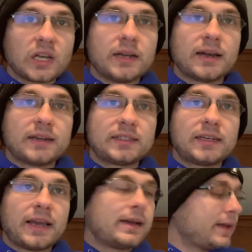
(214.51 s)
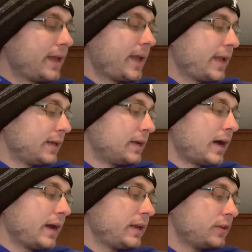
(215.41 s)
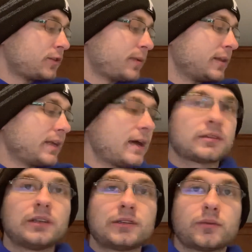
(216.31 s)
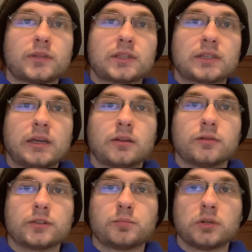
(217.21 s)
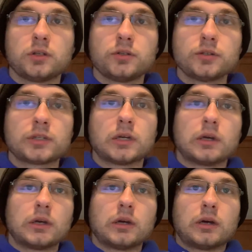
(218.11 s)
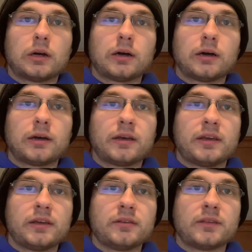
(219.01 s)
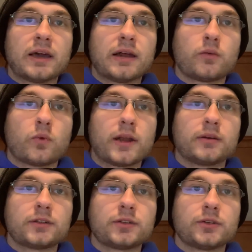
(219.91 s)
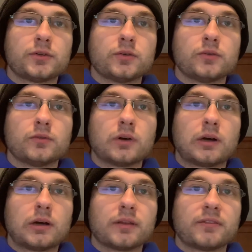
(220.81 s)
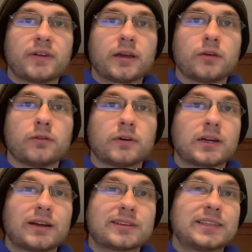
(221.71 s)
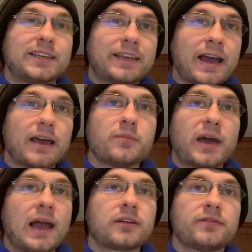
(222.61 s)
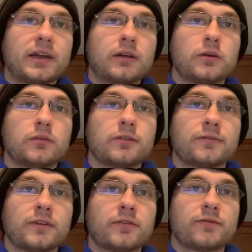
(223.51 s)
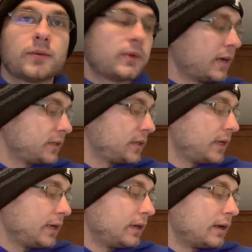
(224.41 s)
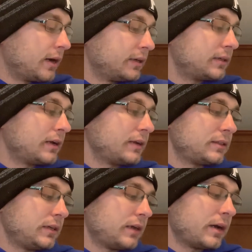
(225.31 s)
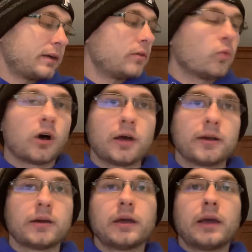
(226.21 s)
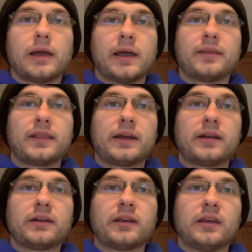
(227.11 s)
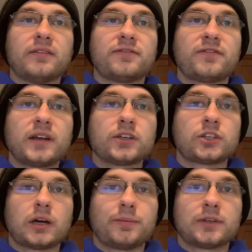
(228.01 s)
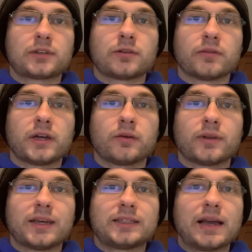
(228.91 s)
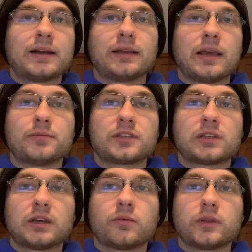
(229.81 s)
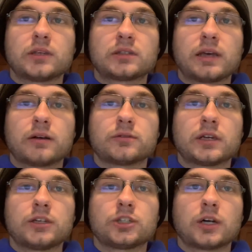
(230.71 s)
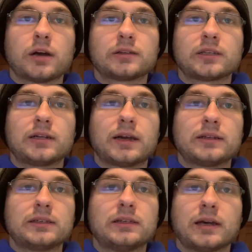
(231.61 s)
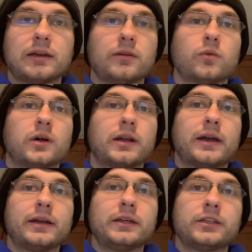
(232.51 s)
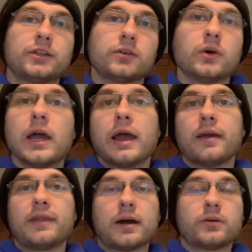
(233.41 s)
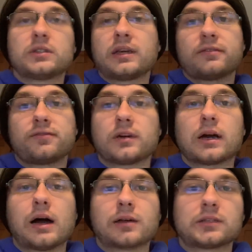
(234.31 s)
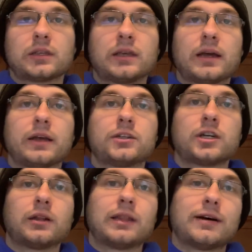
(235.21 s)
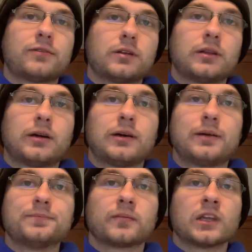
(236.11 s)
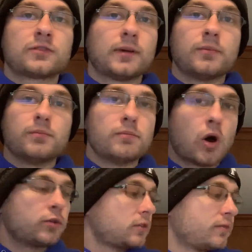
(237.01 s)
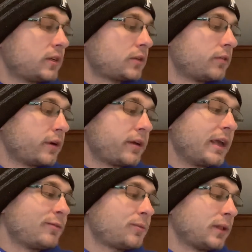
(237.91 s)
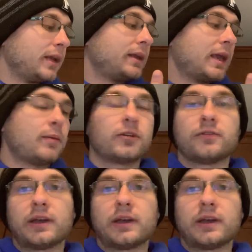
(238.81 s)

in 1988-89, he spent that season with the St. Louis Blues. Uh, he then went to uh, the Vancouver Canucks again, back to Vancouver for from 1989 to 1991. And then he finished up his career with a 10 game stint with the San Jose Sharks in 1991 92. And that was it for Coxe at the NHL level. Um, spent most of his career games played came with